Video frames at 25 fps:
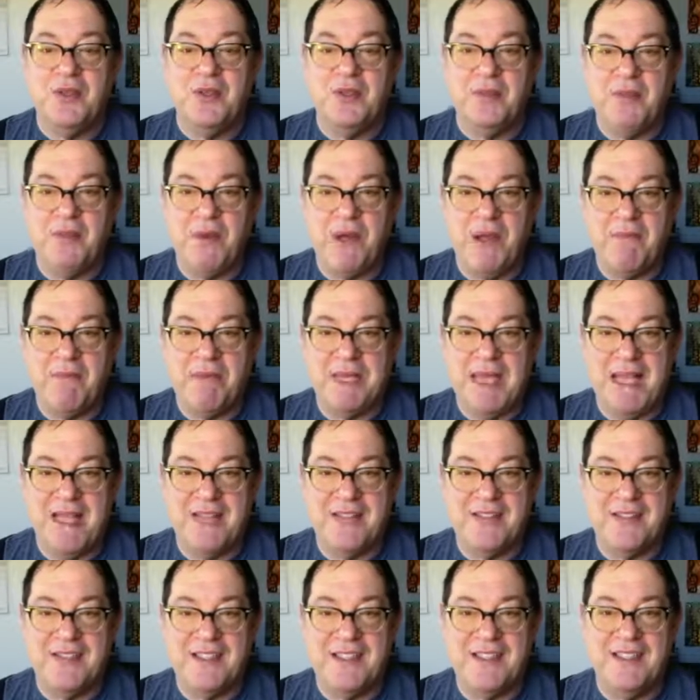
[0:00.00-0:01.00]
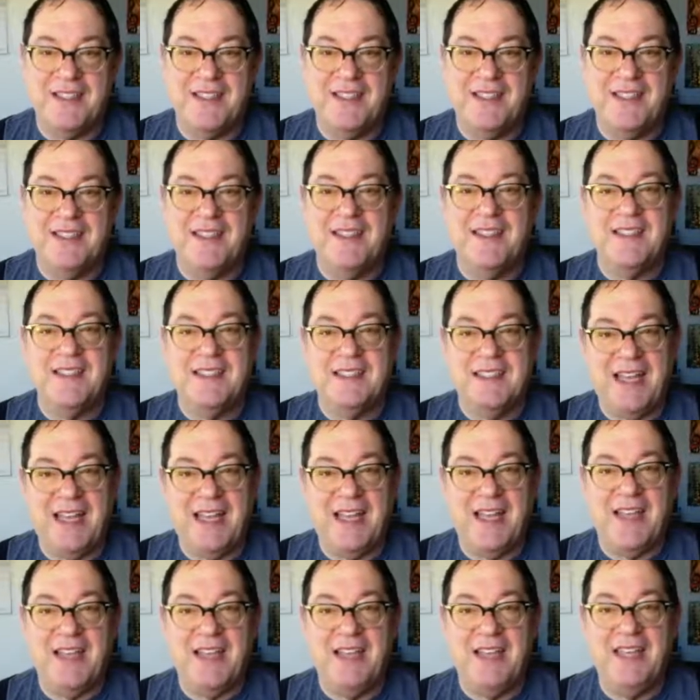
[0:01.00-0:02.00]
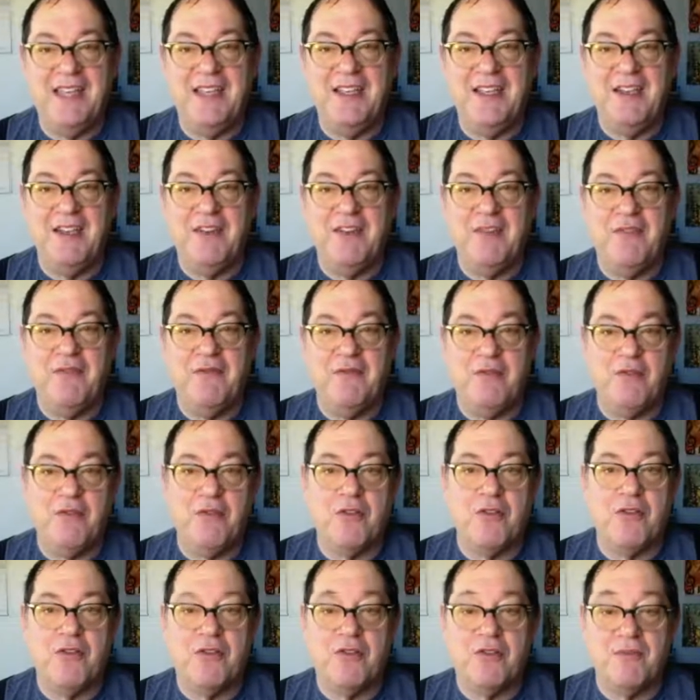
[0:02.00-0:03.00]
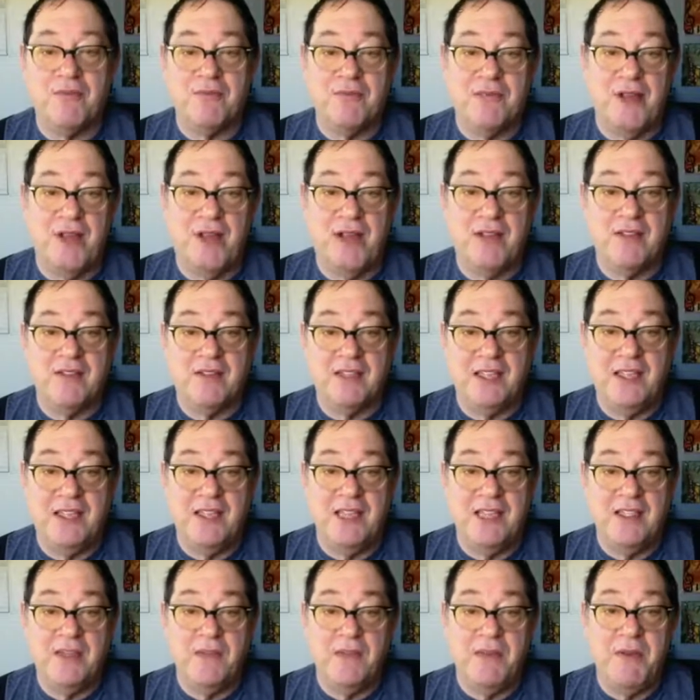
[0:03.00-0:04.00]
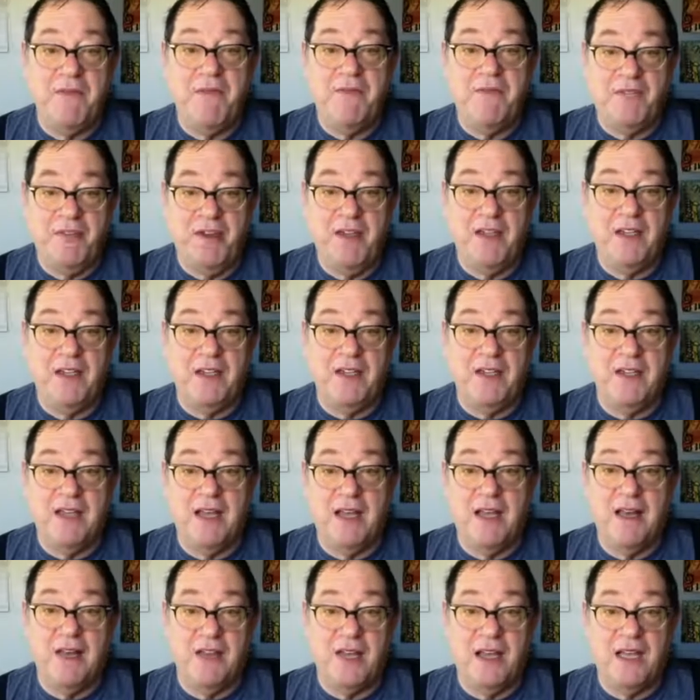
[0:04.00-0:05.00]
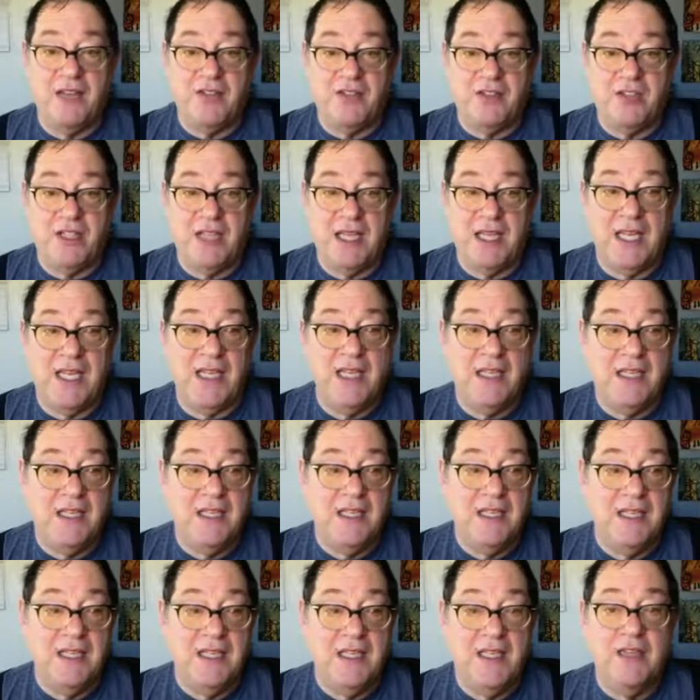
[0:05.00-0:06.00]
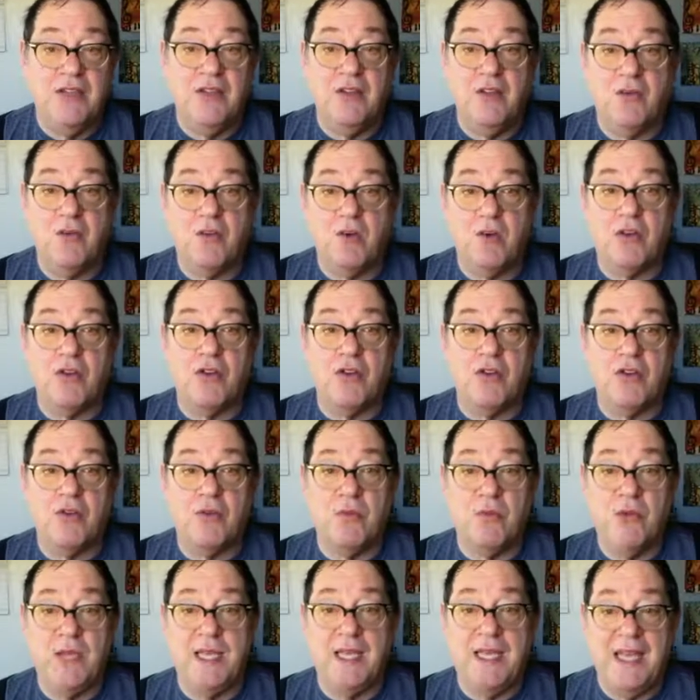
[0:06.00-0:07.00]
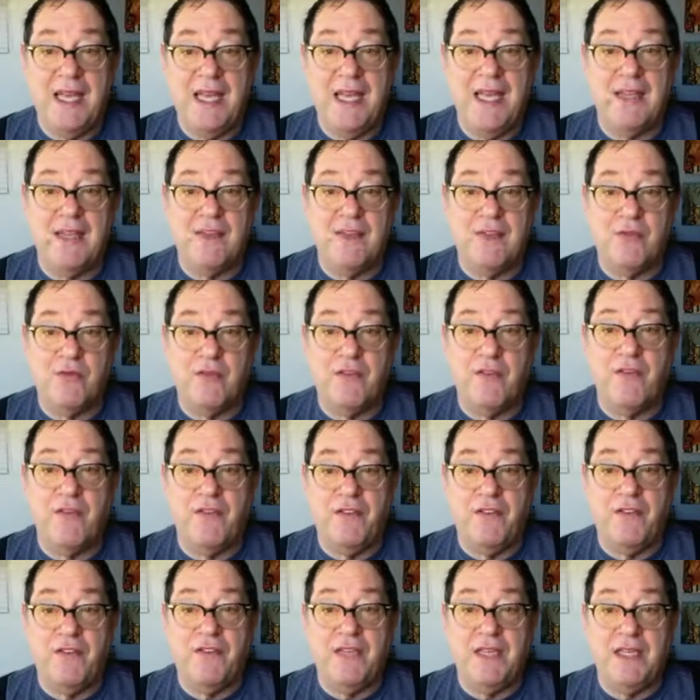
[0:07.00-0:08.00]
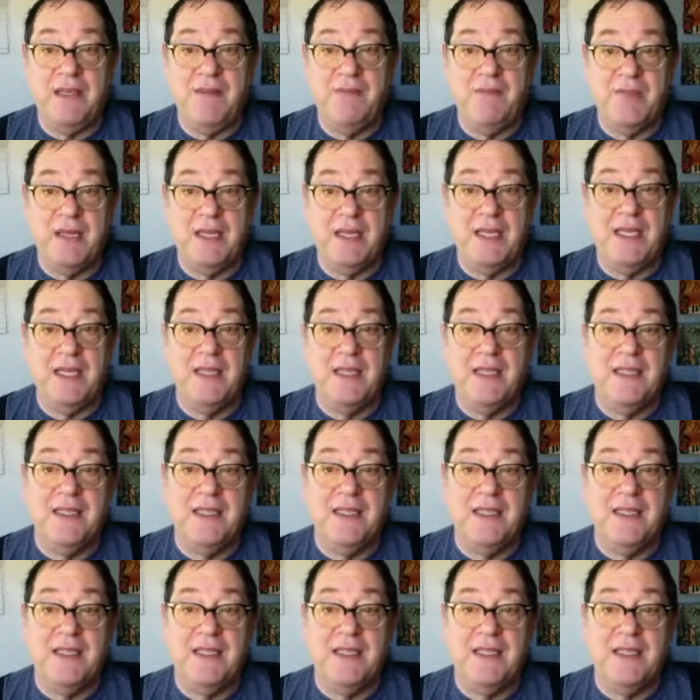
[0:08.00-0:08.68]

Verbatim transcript: webcasting daily for us, and it's been fun uh, actually getting in the Word on the weekdays for a 15 minute